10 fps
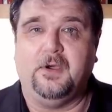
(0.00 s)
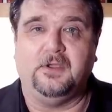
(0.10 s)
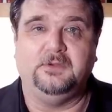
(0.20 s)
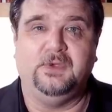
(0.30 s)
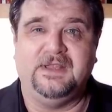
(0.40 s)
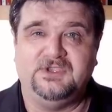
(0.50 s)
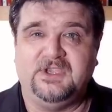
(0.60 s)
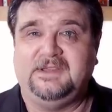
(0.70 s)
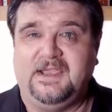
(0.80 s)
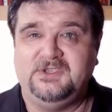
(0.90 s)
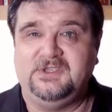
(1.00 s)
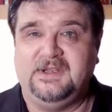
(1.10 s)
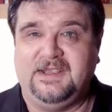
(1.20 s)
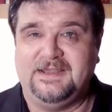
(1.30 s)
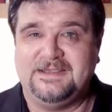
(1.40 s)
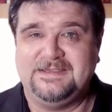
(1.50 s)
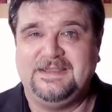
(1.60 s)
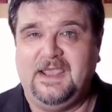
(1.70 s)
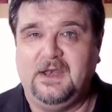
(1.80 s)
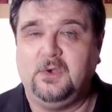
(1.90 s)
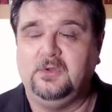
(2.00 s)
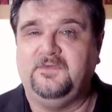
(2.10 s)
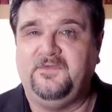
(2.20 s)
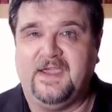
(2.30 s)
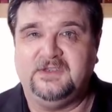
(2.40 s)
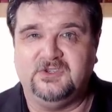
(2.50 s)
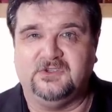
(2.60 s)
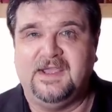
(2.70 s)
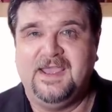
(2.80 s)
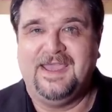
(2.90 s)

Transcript: pod with a jet engine in its tail could function